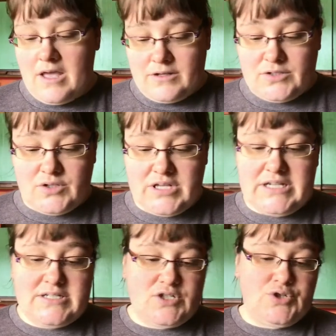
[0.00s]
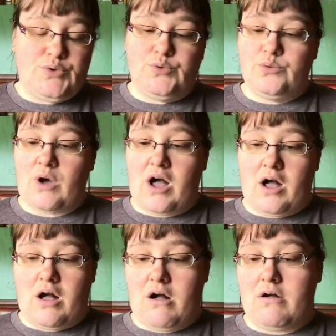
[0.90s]
So these 2
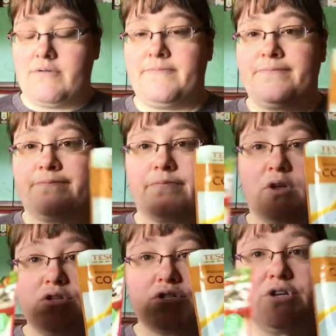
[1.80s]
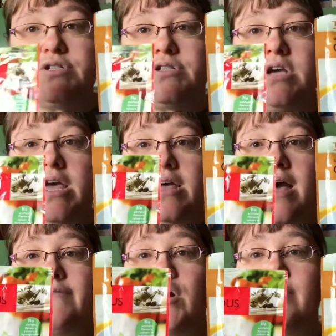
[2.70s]
are couscous.
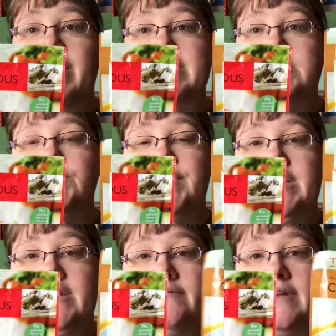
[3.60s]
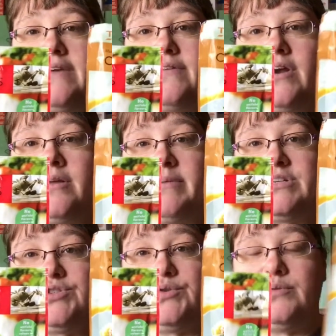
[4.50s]
I've got a Mediterranean flavour and a
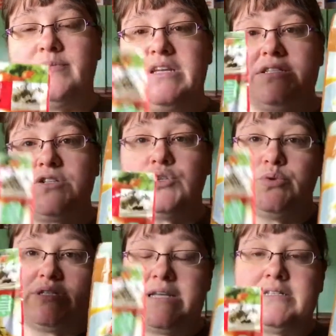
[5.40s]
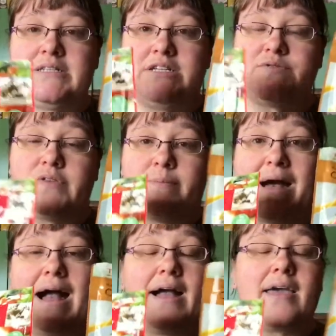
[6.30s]
mushroom. These are 2 syns each for the
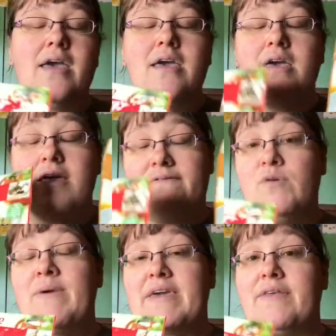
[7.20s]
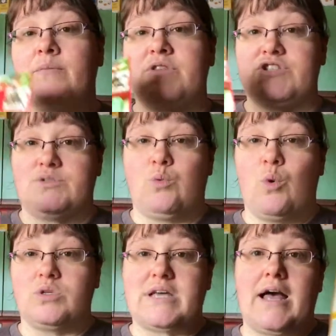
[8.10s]
pack if you make them with just
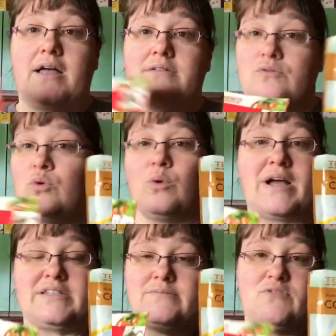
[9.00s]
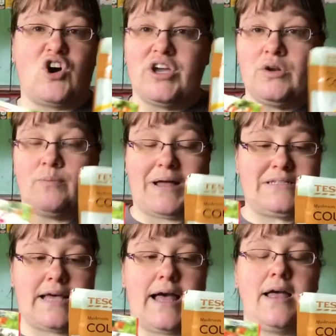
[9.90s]
water, no added oil or
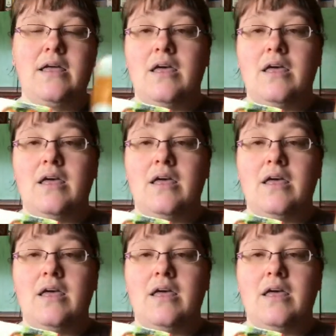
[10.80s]
butter.